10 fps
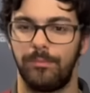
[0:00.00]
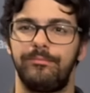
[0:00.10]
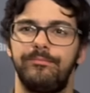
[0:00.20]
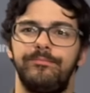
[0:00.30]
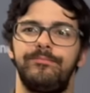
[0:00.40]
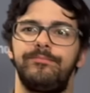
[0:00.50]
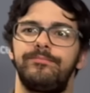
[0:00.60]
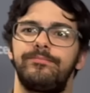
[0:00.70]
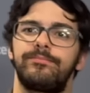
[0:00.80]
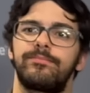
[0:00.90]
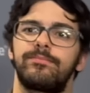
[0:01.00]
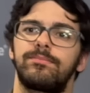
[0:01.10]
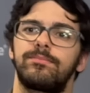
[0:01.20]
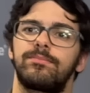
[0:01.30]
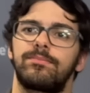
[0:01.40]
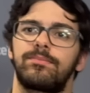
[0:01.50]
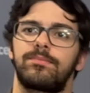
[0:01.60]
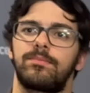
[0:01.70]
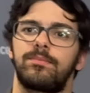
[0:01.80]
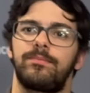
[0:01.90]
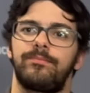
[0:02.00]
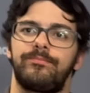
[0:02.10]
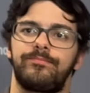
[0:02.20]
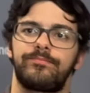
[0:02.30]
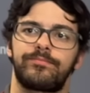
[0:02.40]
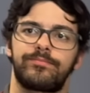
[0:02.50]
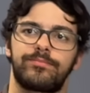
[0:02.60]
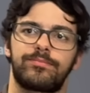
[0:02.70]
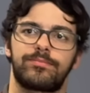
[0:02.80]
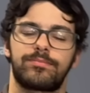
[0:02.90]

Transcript: This person isn't speaking.